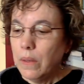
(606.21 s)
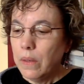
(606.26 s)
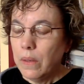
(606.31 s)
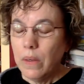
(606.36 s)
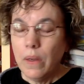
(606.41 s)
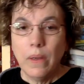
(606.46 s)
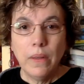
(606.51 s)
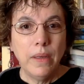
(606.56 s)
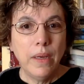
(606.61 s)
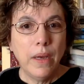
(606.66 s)

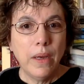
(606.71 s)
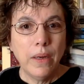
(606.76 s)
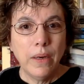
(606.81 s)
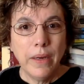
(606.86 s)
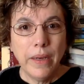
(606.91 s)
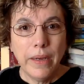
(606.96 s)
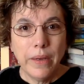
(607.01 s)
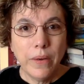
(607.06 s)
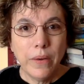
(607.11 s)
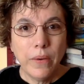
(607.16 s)

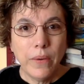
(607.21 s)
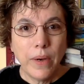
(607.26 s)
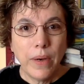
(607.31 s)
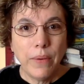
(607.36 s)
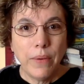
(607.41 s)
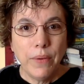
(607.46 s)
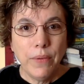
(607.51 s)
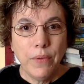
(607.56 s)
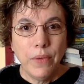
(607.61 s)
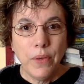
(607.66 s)
audio, I
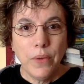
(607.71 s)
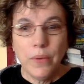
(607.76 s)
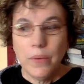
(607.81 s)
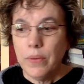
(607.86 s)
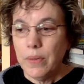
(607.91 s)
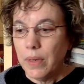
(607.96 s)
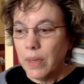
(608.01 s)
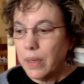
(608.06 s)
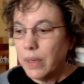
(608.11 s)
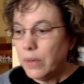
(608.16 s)

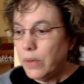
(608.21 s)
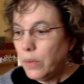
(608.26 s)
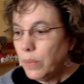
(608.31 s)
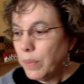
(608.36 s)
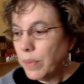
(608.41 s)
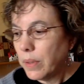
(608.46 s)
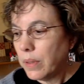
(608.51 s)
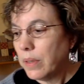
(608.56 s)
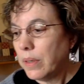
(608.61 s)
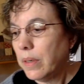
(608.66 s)
reviewed a new
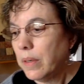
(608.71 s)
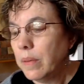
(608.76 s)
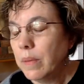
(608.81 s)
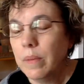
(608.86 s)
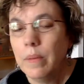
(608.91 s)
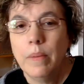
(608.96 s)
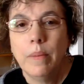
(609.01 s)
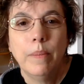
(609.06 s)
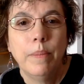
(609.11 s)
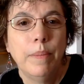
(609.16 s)
book
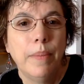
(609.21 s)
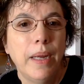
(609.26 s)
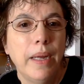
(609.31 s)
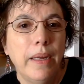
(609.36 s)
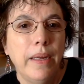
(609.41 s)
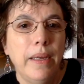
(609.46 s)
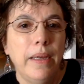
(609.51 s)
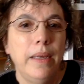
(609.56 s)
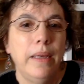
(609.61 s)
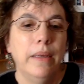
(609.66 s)

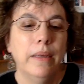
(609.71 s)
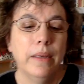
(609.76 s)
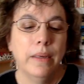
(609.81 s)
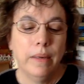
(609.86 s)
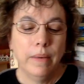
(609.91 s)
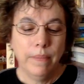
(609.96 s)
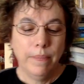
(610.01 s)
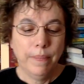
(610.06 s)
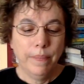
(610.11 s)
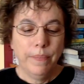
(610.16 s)
by
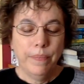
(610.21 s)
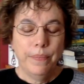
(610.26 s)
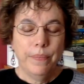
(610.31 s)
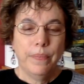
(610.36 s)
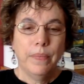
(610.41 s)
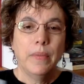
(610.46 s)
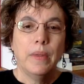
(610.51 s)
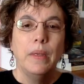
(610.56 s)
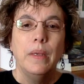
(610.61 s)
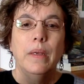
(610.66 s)

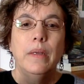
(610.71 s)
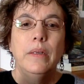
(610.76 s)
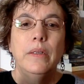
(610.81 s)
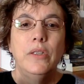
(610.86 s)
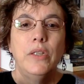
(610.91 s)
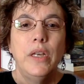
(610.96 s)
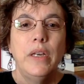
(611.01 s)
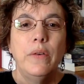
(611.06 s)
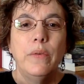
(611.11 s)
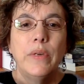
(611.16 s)

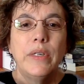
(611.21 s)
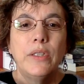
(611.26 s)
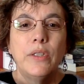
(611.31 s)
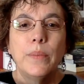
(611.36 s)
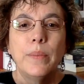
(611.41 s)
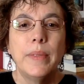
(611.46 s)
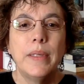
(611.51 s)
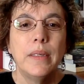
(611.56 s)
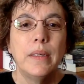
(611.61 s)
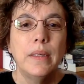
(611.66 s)
Jane
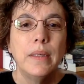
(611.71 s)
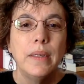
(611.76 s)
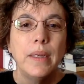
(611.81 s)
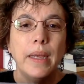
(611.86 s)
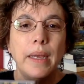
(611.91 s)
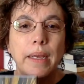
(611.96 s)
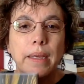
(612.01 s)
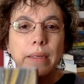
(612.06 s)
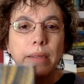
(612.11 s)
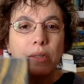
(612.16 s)
Richmond
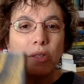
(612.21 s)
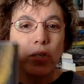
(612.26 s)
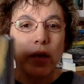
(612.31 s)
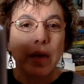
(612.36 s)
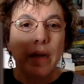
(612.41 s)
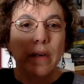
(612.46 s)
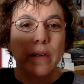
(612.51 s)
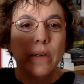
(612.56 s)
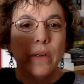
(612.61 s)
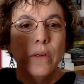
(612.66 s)
and
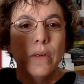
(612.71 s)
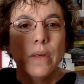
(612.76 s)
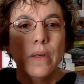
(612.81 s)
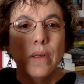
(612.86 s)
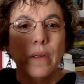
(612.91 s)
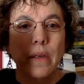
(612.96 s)
Shannon Cook,